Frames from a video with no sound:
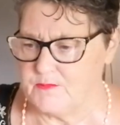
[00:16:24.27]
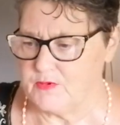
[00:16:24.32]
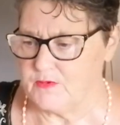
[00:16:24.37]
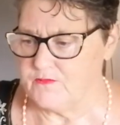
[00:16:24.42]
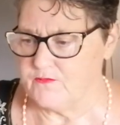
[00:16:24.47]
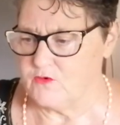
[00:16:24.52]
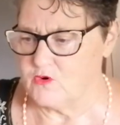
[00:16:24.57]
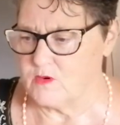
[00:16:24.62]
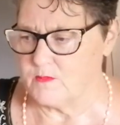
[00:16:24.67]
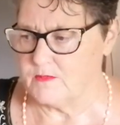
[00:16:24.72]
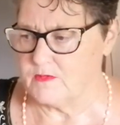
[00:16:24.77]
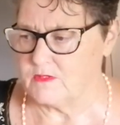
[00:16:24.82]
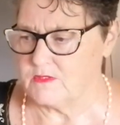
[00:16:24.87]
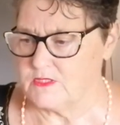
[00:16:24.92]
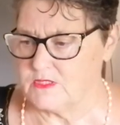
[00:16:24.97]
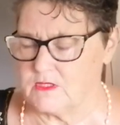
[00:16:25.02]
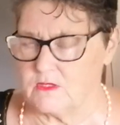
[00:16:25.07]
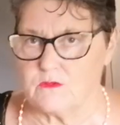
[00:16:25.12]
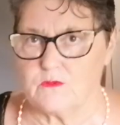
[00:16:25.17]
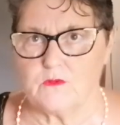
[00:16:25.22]

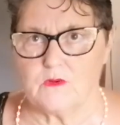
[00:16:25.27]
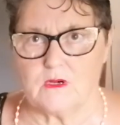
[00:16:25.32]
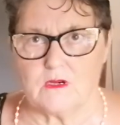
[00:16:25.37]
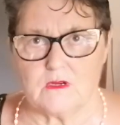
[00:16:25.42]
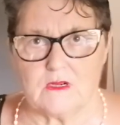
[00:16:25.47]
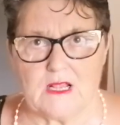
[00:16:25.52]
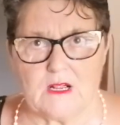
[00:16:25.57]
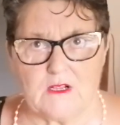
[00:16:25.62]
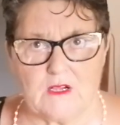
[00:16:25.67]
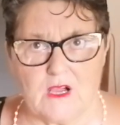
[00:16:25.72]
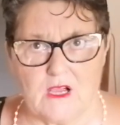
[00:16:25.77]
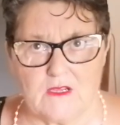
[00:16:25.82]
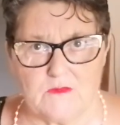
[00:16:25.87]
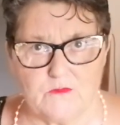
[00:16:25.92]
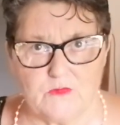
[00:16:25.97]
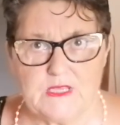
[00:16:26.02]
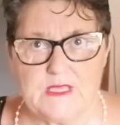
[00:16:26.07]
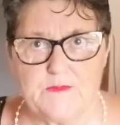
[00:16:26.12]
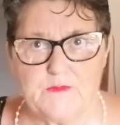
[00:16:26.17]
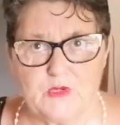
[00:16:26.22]
performers or
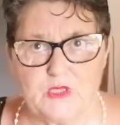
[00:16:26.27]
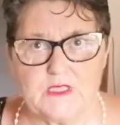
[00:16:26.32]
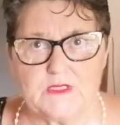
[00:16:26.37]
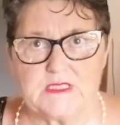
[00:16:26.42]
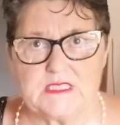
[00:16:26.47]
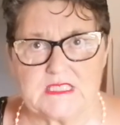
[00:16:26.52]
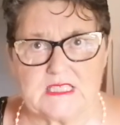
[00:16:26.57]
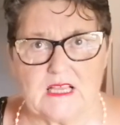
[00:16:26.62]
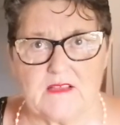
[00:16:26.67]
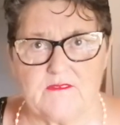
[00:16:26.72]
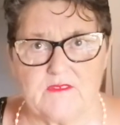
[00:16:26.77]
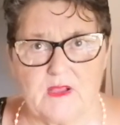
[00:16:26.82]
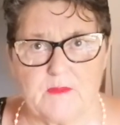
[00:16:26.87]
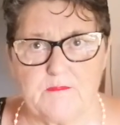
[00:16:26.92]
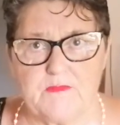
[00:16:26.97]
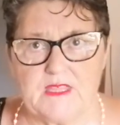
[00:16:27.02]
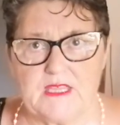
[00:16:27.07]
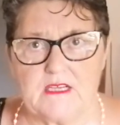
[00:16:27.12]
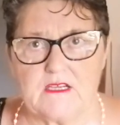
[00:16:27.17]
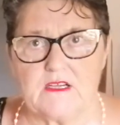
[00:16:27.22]
we put stuff
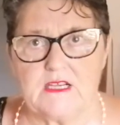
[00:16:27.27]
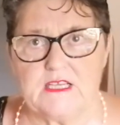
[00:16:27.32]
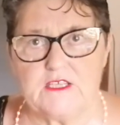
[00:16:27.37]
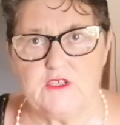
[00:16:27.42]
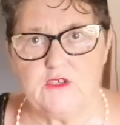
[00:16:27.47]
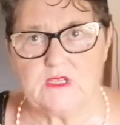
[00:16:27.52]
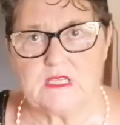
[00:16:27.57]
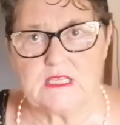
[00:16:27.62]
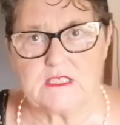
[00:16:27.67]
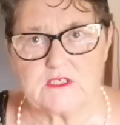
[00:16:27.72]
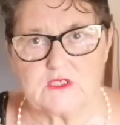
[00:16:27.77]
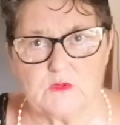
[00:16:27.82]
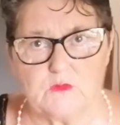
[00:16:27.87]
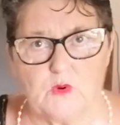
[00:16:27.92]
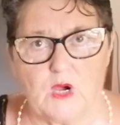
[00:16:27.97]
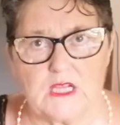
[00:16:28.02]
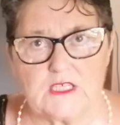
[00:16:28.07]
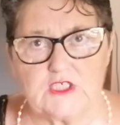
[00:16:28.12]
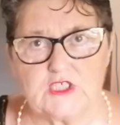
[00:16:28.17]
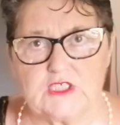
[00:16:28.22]
up there and you get to
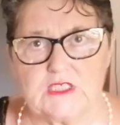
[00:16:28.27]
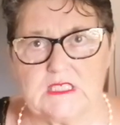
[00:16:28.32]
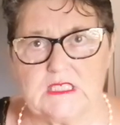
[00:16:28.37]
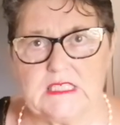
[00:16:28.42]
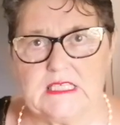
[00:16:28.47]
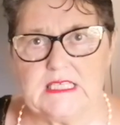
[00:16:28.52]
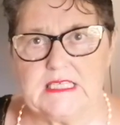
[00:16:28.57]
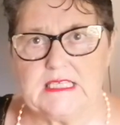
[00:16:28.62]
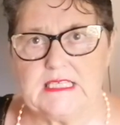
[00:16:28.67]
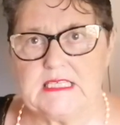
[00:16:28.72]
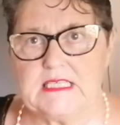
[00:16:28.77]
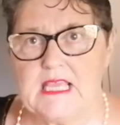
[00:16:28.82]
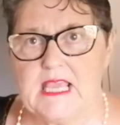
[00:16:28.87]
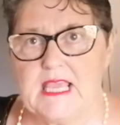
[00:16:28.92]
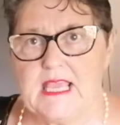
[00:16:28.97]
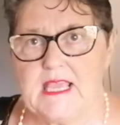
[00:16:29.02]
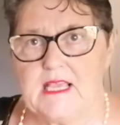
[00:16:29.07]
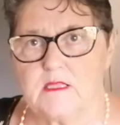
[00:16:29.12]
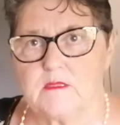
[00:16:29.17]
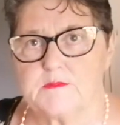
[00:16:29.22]
watch it, and it
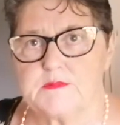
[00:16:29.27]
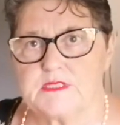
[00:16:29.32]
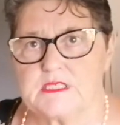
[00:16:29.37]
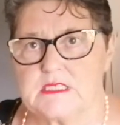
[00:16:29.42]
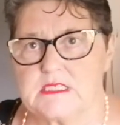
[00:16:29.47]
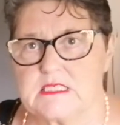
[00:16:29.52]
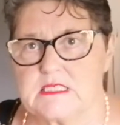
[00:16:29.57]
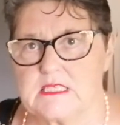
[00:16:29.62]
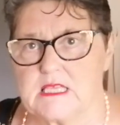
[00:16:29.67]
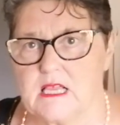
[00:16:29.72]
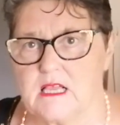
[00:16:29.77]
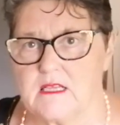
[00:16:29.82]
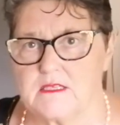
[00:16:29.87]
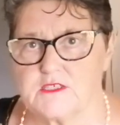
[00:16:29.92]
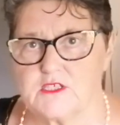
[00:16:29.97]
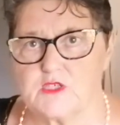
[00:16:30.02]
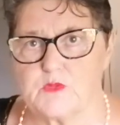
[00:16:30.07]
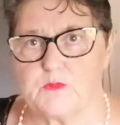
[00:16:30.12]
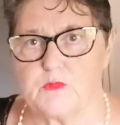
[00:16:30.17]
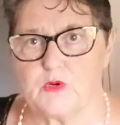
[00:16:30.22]
helps us
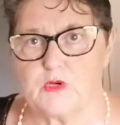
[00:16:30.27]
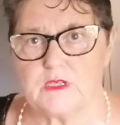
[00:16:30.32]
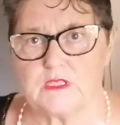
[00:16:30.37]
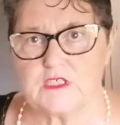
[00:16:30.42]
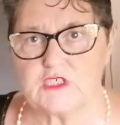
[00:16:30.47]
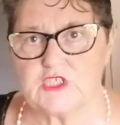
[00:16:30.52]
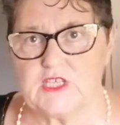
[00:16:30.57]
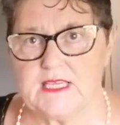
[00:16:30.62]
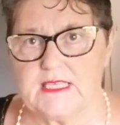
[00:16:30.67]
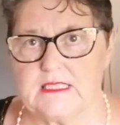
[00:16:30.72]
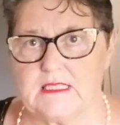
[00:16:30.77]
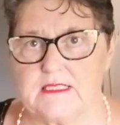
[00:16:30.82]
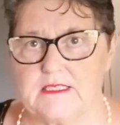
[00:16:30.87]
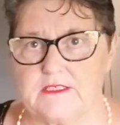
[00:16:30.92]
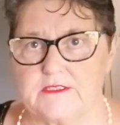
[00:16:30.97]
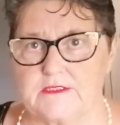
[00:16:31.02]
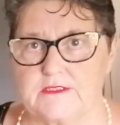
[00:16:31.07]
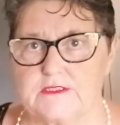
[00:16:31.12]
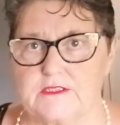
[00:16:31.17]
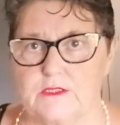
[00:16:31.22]
support the channel
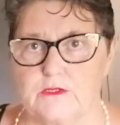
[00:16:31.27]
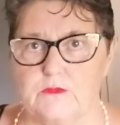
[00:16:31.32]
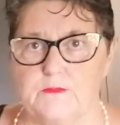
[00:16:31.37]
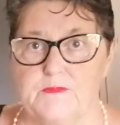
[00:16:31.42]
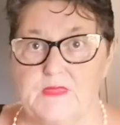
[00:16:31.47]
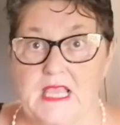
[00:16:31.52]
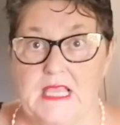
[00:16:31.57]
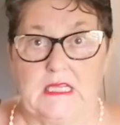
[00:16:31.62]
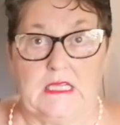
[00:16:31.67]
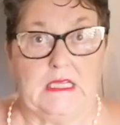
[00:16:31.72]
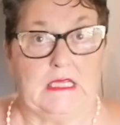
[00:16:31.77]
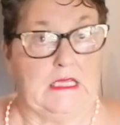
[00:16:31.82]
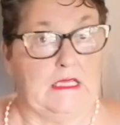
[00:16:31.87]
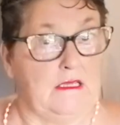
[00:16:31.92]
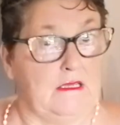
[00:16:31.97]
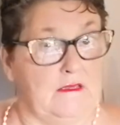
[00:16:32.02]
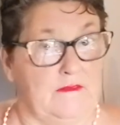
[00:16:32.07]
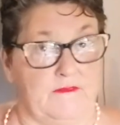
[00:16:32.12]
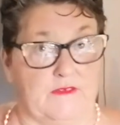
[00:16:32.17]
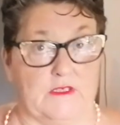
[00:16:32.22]
here. So
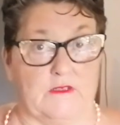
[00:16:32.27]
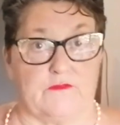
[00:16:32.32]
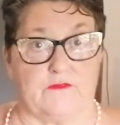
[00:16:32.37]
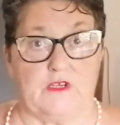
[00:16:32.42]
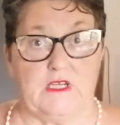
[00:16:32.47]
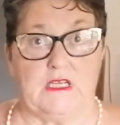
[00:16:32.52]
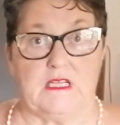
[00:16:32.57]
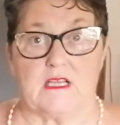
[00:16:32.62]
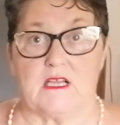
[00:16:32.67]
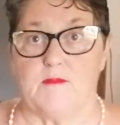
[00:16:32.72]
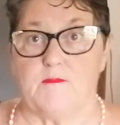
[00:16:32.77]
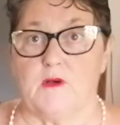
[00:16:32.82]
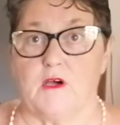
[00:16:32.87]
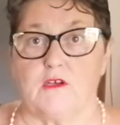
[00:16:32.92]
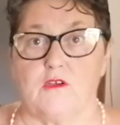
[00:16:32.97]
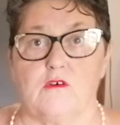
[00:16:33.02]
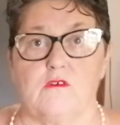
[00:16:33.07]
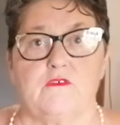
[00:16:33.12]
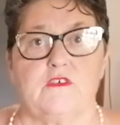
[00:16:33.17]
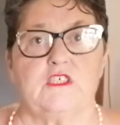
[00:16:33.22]
feel free to come
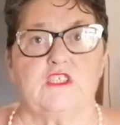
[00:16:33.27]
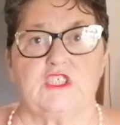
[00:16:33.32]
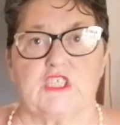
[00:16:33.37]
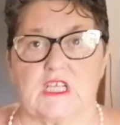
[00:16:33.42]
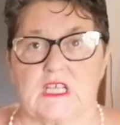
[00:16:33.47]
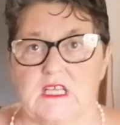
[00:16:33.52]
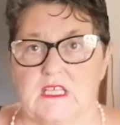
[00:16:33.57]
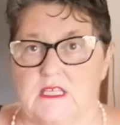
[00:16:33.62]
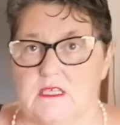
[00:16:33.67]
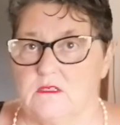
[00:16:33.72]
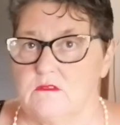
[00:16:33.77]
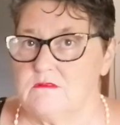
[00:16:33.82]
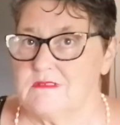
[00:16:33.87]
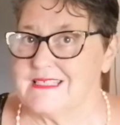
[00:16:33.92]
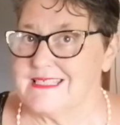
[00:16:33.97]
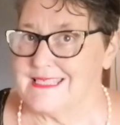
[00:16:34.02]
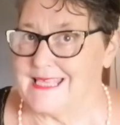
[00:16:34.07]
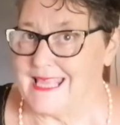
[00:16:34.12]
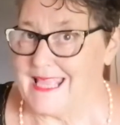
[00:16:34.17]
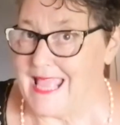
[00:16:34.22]
on over, check it out, and
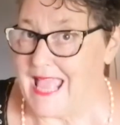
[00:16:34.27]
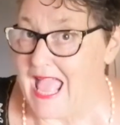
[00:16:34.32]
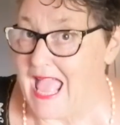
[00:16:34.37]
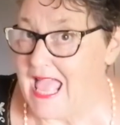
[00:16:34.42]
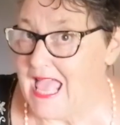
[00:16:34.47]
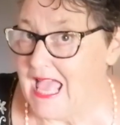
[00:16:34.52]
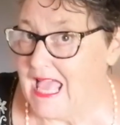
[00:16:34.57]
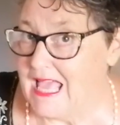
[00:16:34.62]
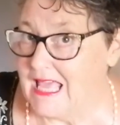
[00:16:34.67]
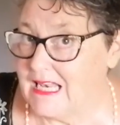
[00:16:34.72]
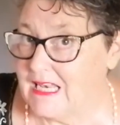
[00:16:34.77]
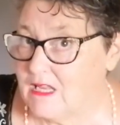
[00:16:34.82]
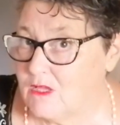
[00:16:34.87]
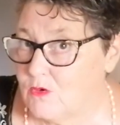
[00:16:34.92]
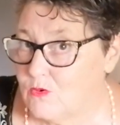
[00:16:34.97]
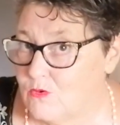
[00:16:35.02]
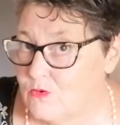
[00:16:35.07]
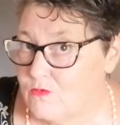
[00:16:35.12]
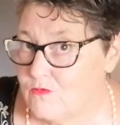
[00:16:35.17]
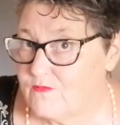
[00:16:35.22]
say
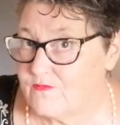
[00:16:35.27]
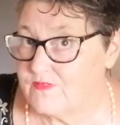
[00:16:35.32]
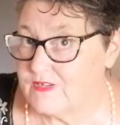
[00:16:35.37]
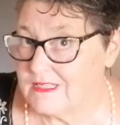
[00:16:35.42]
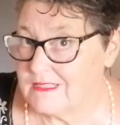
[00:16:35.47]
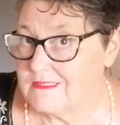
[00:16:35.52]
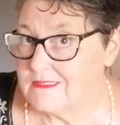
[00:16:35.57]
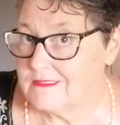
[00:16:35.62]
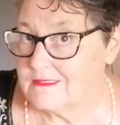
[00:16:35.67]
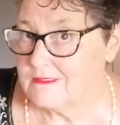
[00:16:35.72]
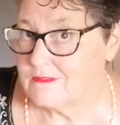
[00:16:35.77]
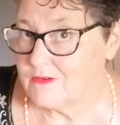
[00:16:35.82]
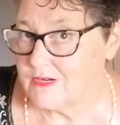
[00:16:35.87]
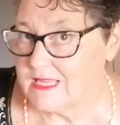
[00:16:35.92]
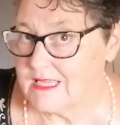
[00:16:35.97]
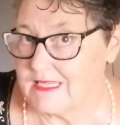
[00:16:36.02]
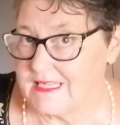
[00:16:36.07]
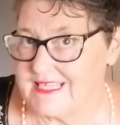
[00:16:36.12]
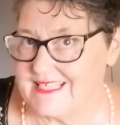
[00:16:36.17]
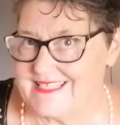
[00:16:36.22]
hello, fun
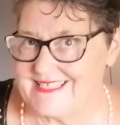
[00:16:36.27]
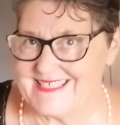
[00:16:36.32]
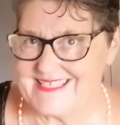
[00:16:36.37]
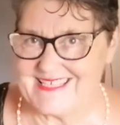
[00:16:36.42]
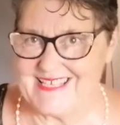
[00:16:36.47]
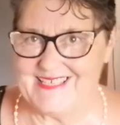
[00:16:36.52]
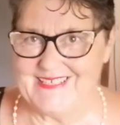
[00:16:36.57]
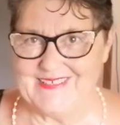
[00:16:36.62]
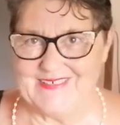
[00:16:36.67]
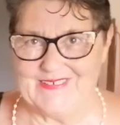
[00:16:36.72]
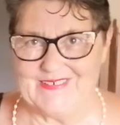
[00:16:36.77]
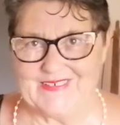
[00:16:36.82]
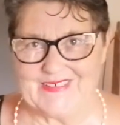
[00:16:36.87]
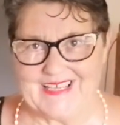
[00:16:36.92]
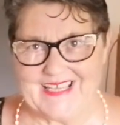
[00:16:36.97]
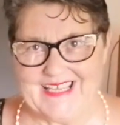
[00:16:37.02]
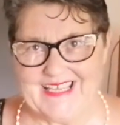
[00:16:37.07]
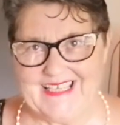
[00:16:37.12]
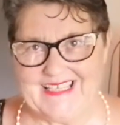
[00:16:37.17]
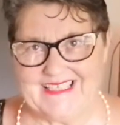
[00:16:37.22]
grannies.
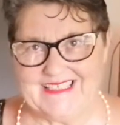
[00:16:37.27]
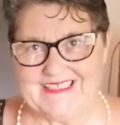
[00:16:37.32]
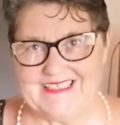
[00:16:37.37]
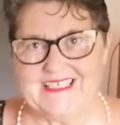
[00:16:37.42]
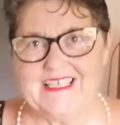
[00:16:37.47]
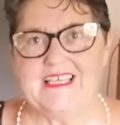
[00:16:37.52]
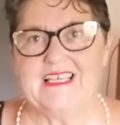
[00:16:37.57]
Okay,